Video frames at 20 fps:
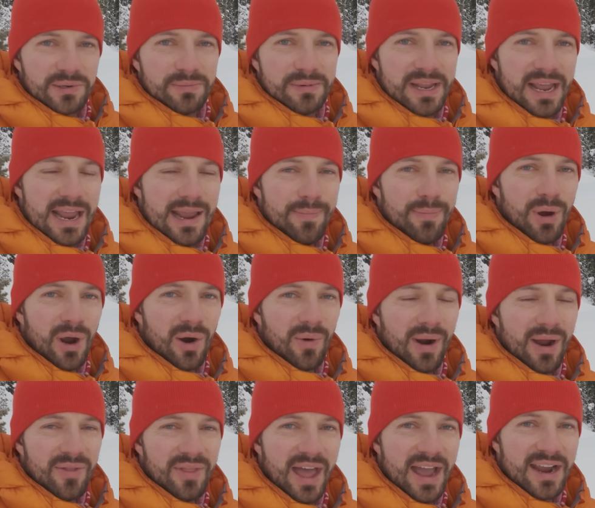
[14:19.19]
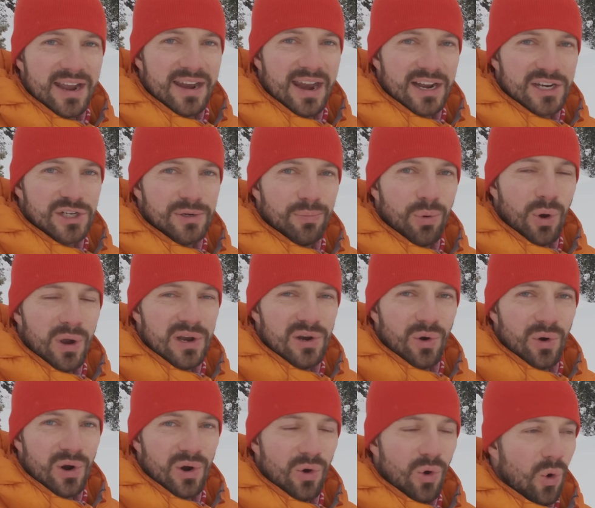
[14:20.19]
some tape around that connection point in
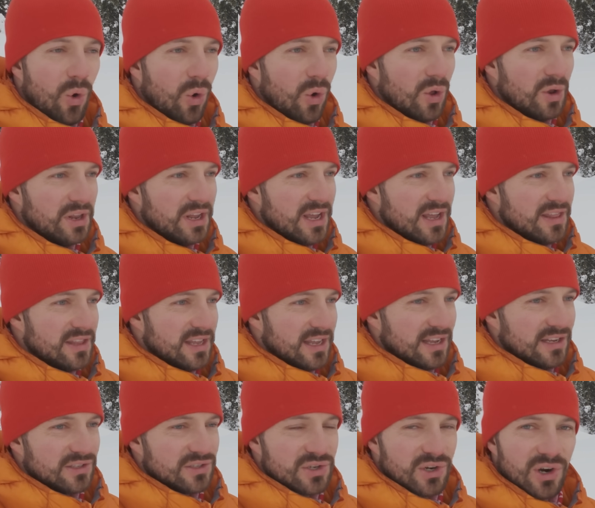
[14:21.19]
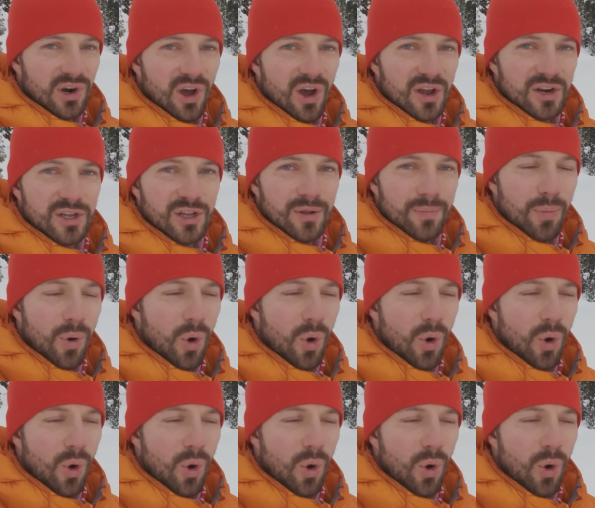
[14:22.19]
order to hold the insert onto the